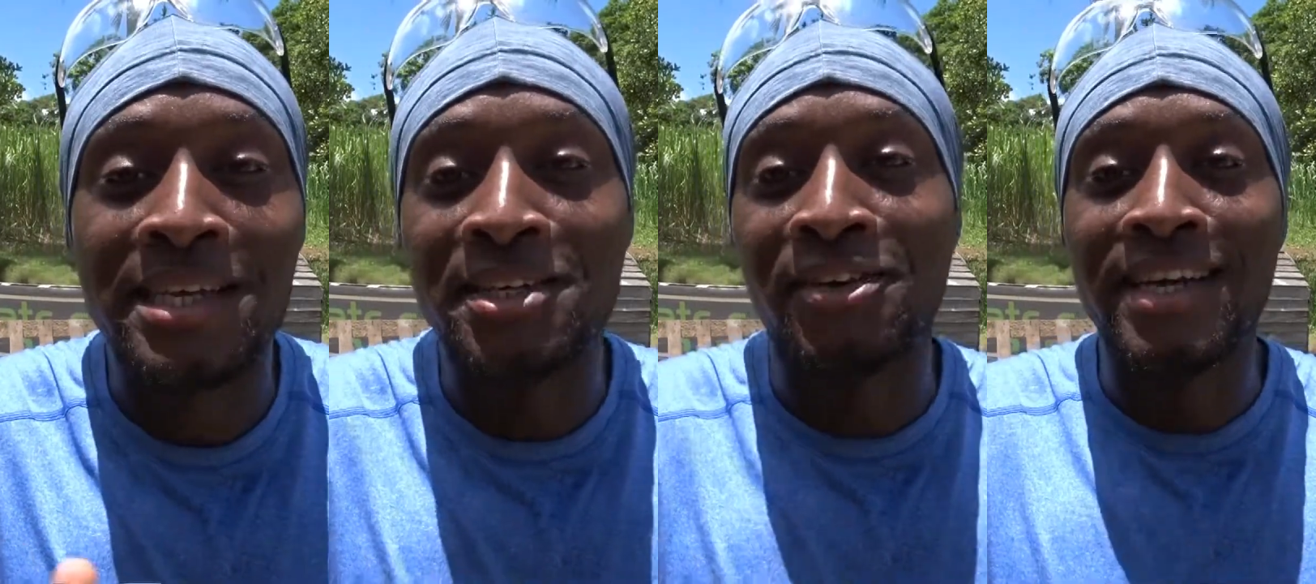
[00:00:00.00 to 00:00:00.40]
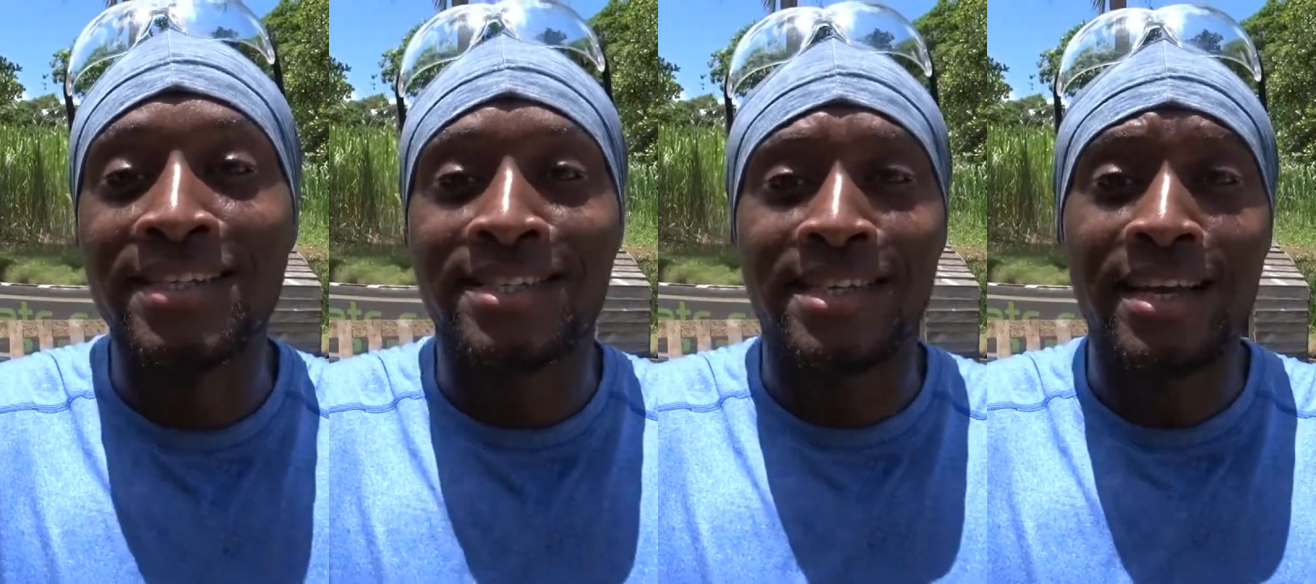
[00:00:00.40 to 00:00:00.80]
and
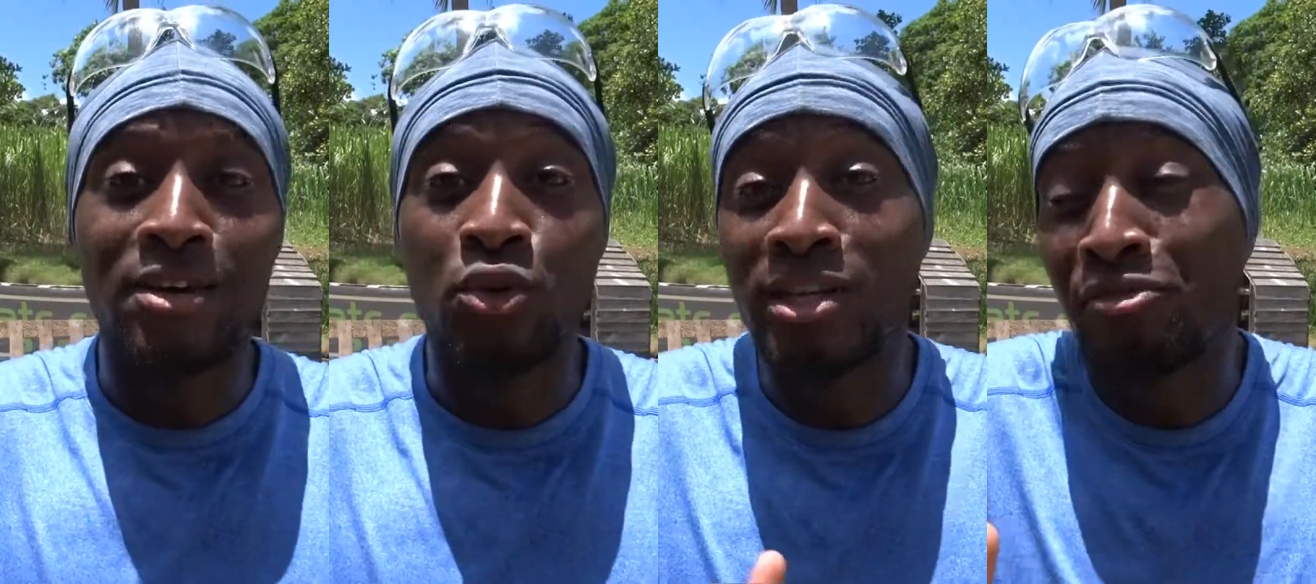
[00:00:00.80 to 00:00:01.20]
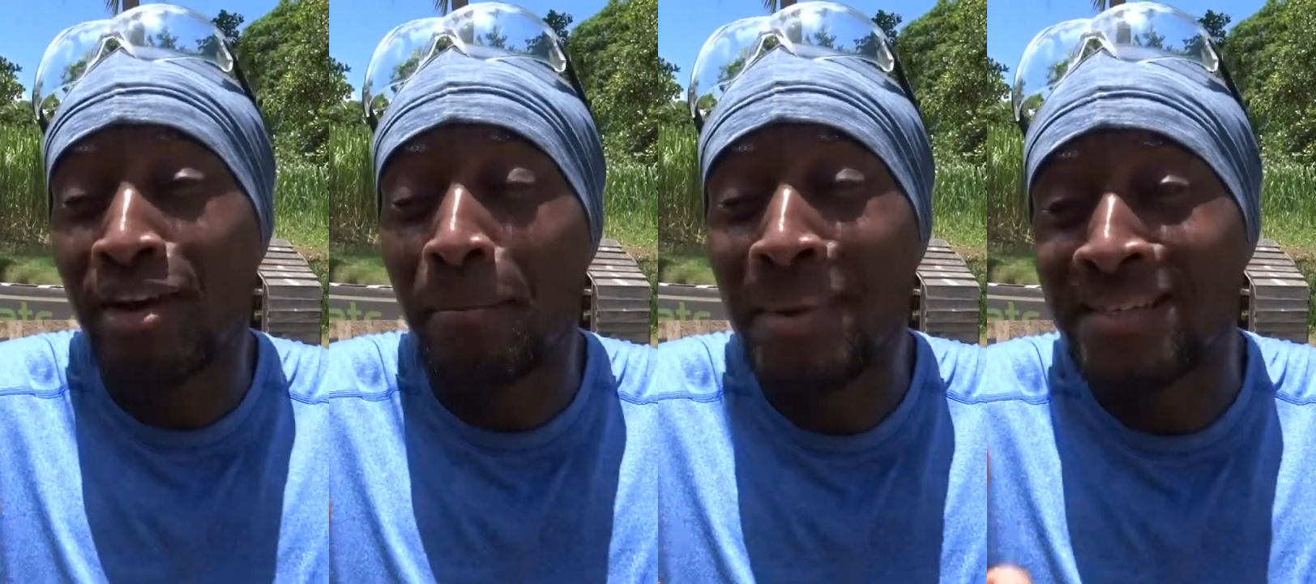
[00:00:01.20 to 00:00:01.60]
tricks and the
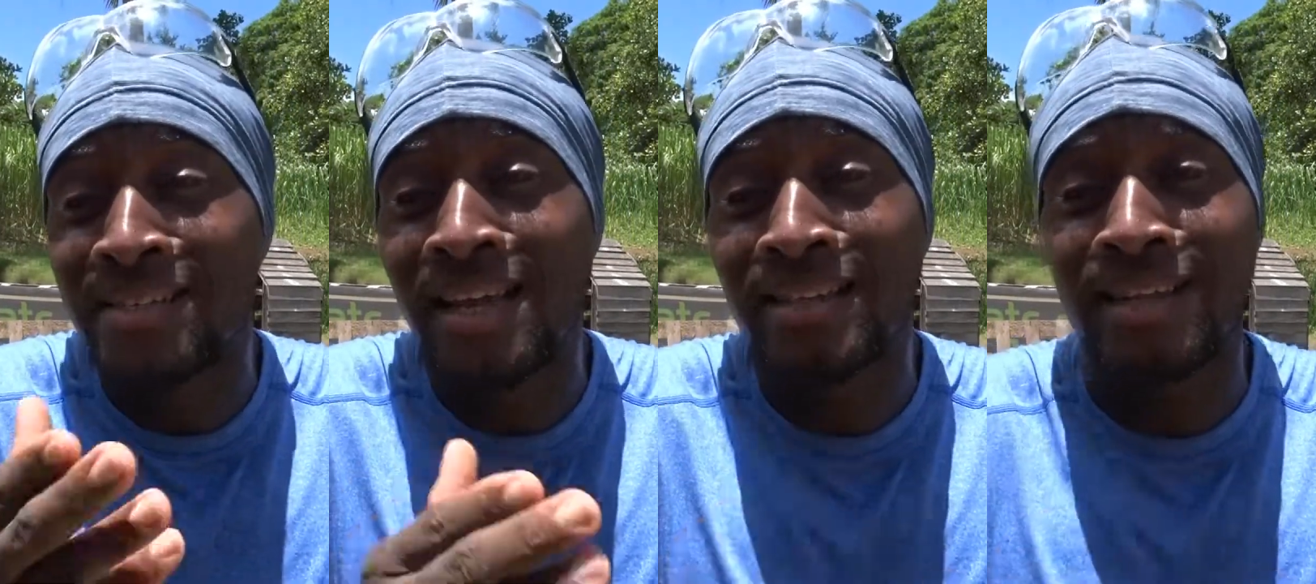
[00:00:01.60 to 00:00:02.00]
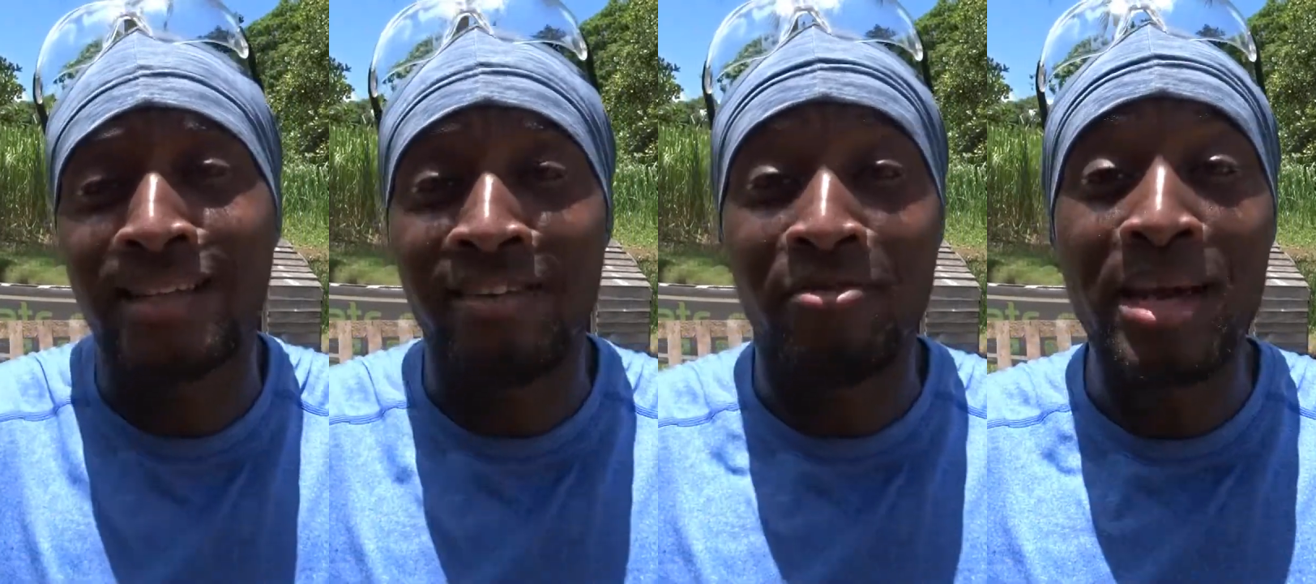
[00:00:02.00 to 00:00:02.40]
different mistakes
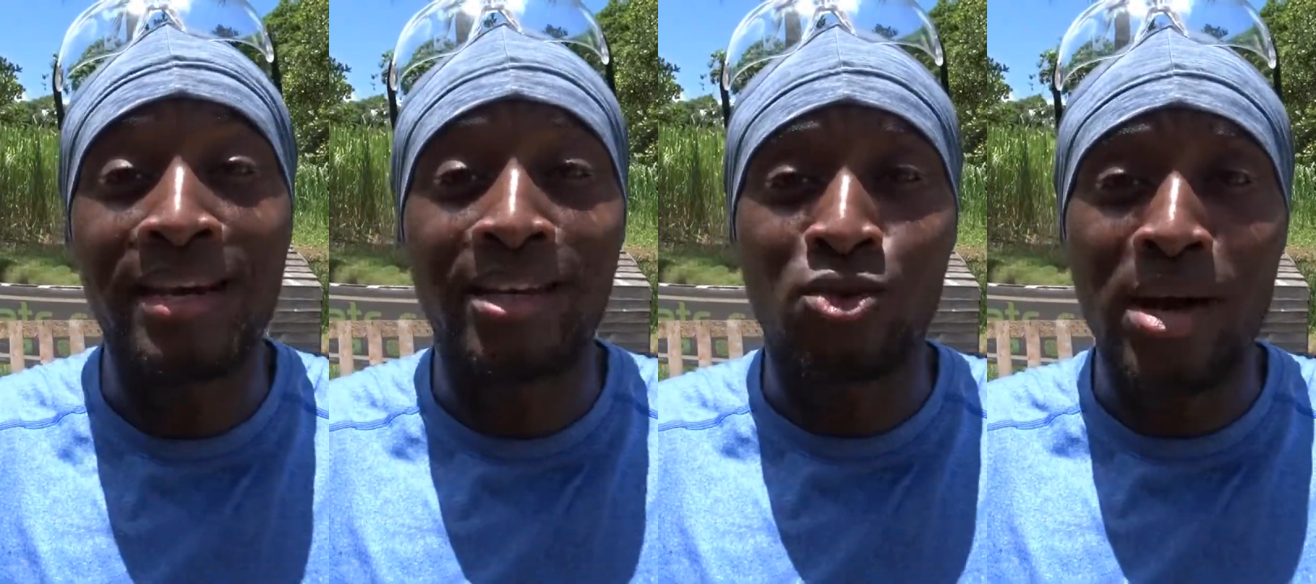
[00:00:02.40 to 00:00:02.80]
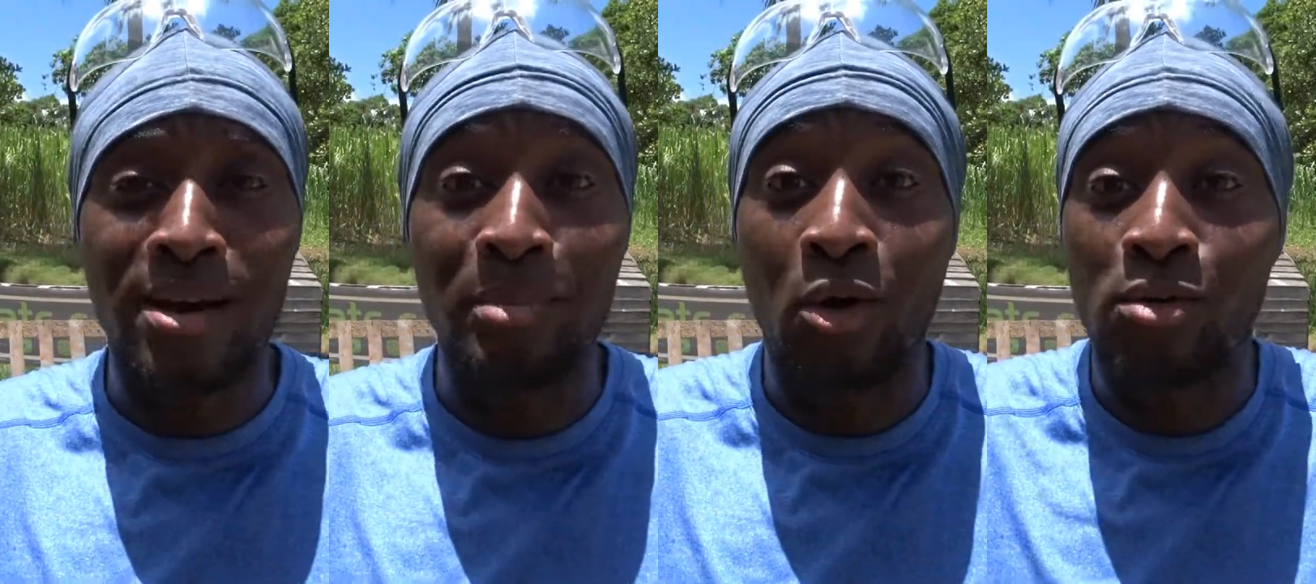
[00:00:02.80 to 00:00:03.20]
that I've made as
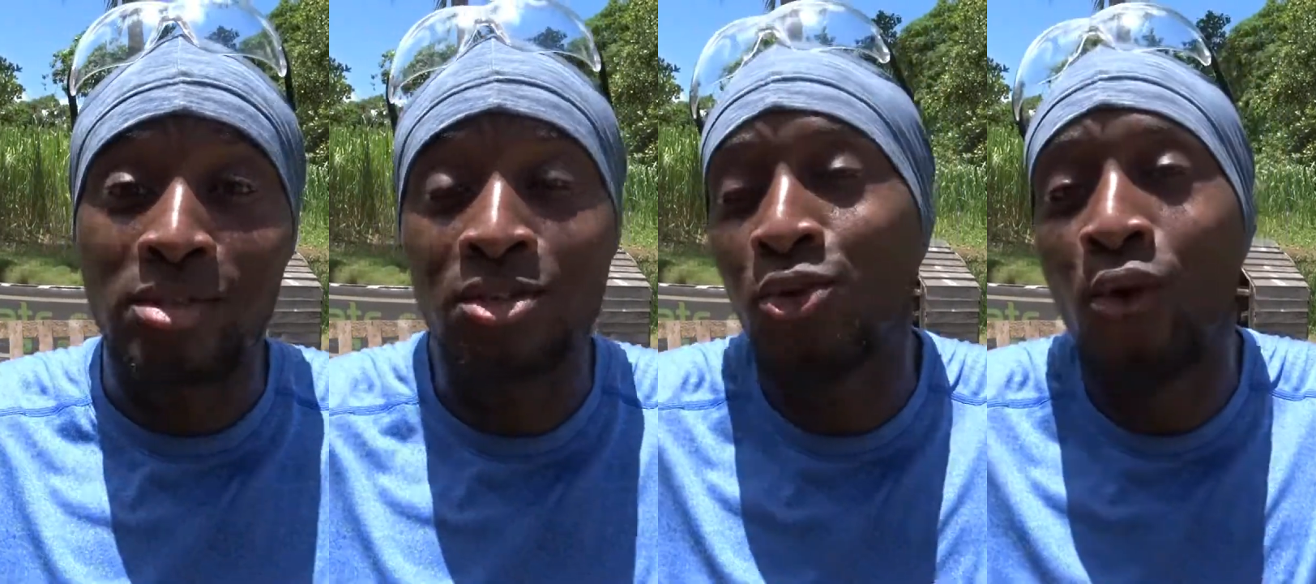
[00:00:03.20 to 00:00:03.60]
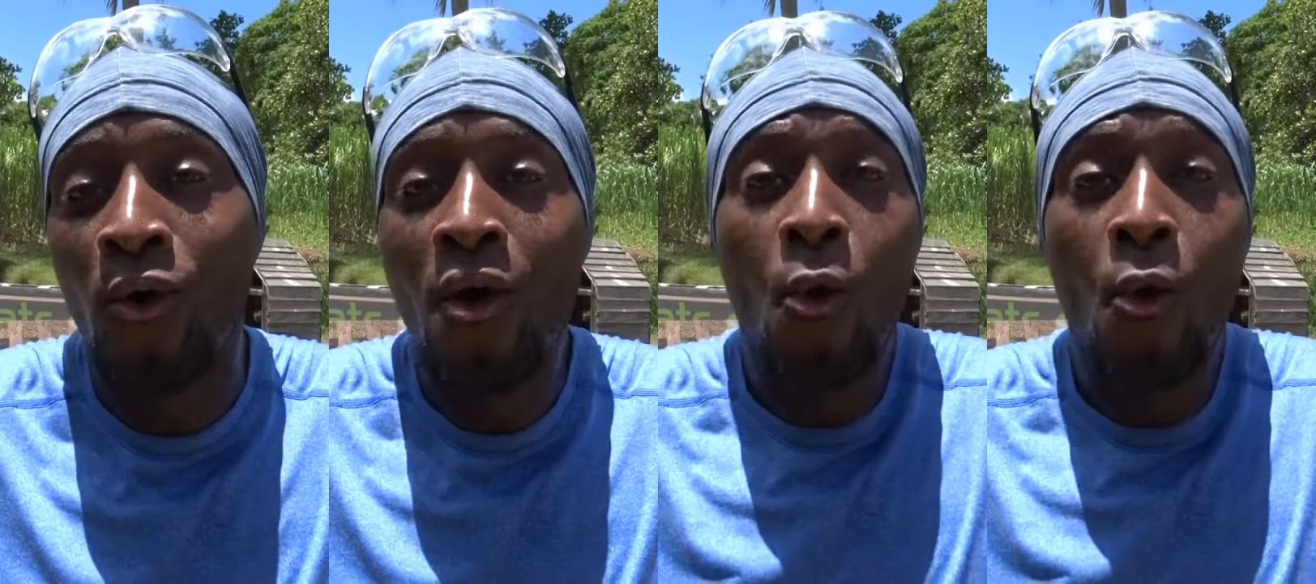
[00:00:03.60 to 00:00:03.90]
well, because you know,